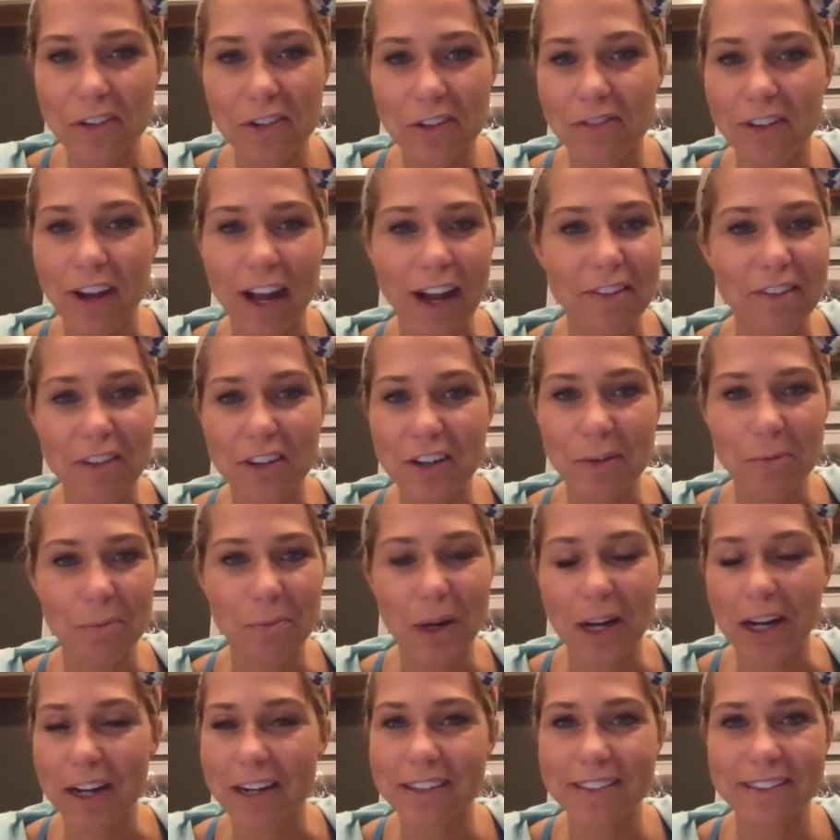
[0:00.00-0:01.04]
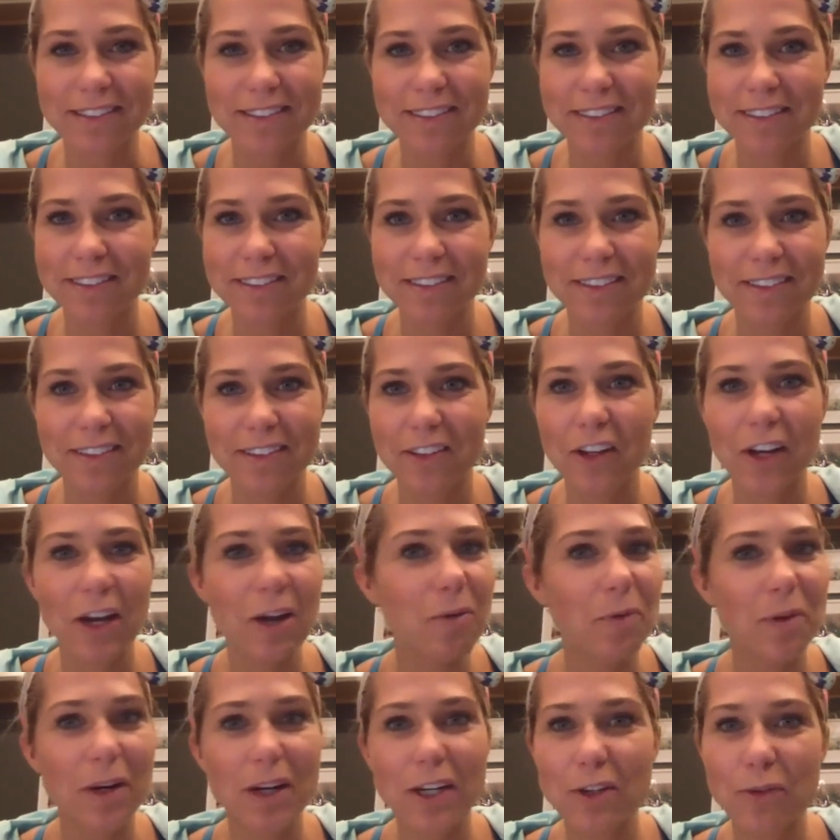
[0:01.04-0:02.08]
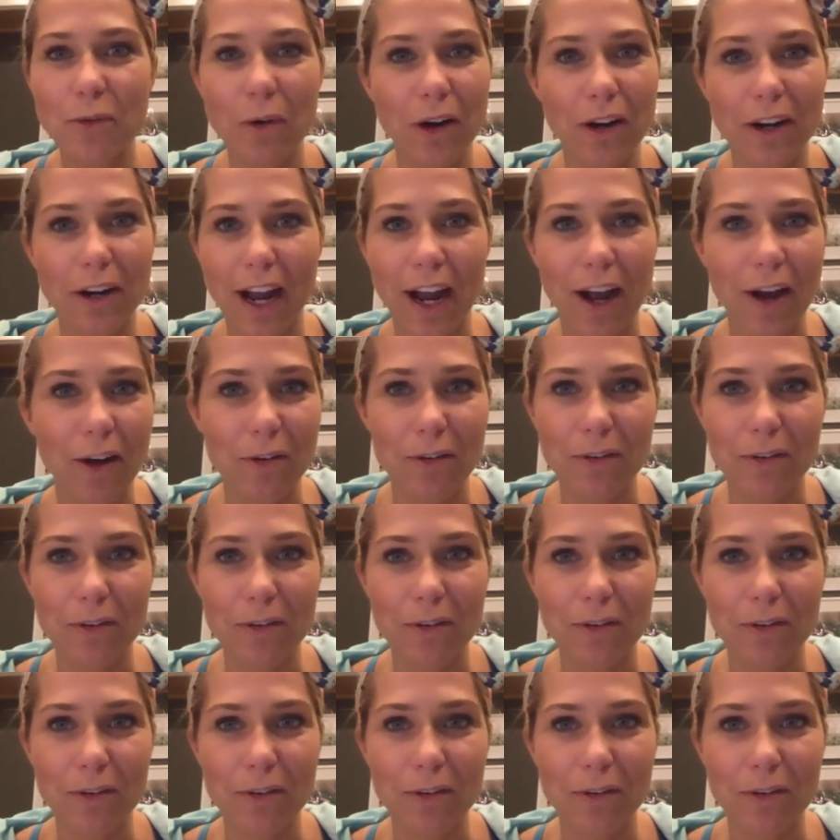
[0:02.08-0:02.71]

$500. Look at where you are now.